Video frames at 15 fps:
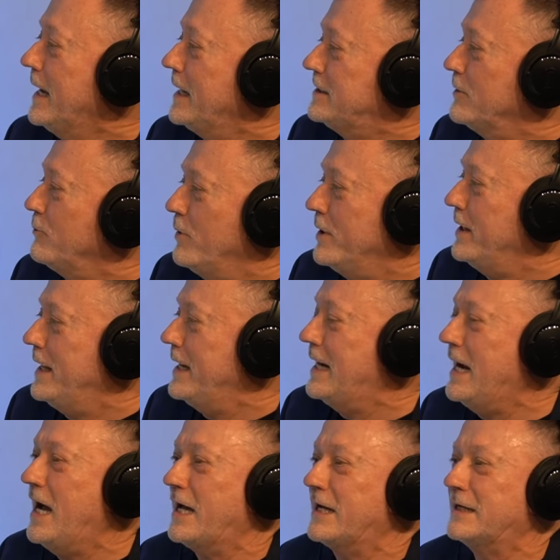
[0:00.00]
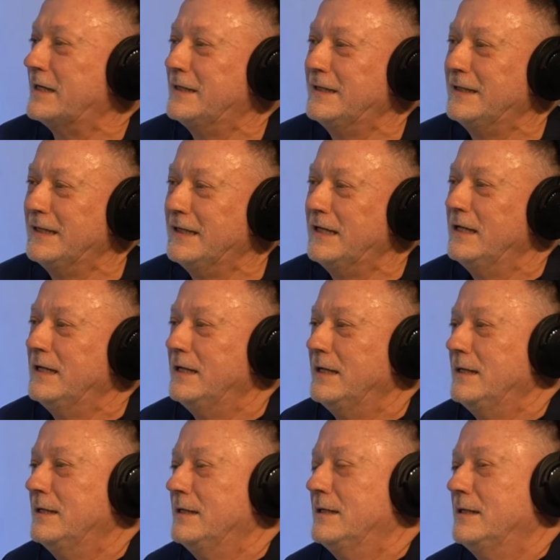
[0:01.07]
I said, "What do they got?"
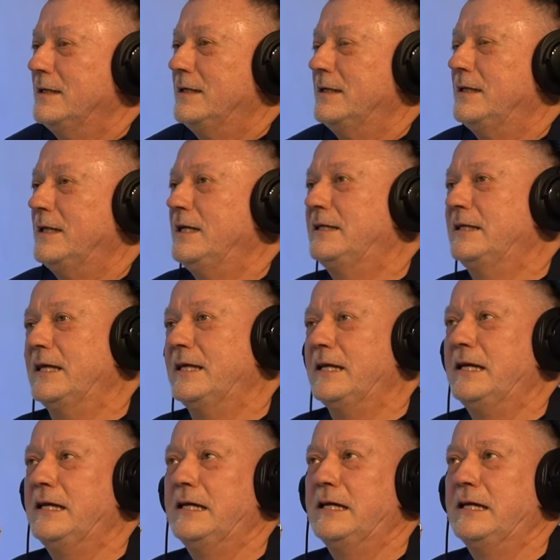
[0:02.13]
And they said